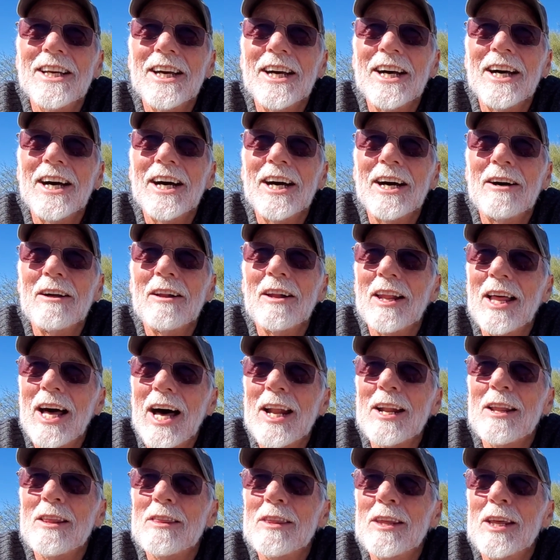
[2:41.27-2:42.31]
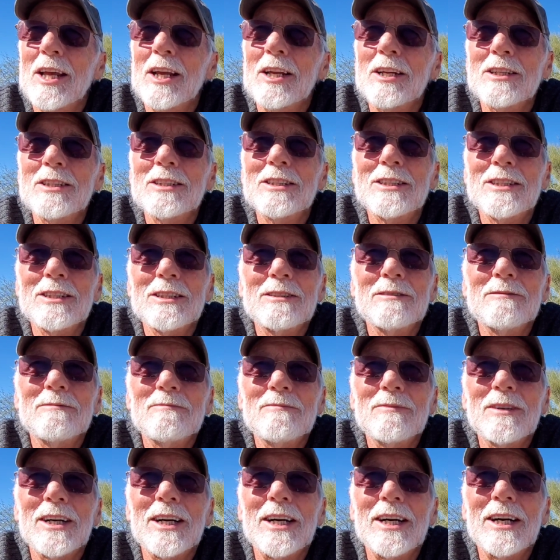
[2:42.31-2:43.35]
a lot of things
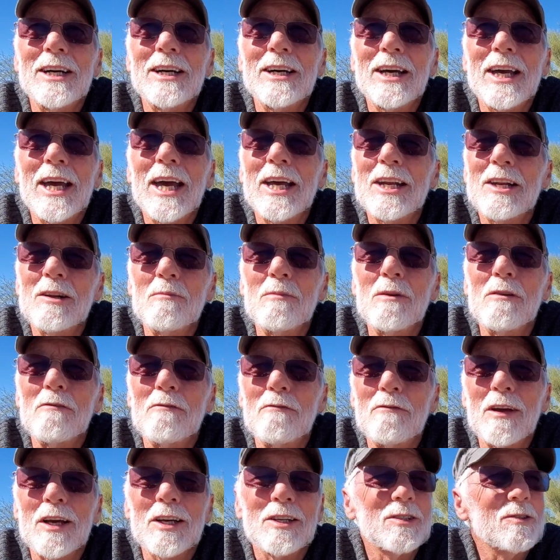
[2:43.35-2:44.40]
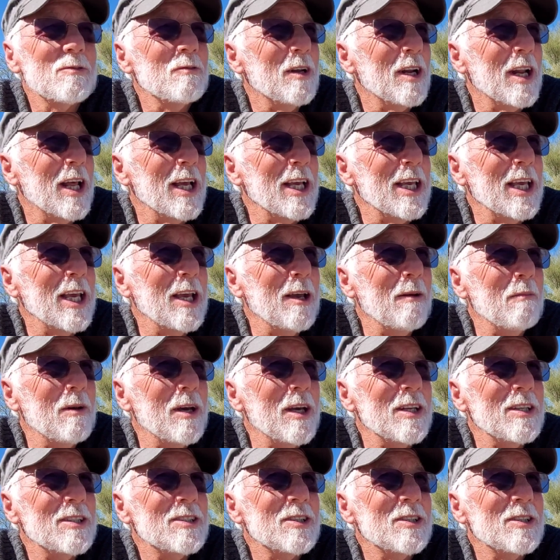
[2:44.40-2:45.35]
had to be fixed when I came in.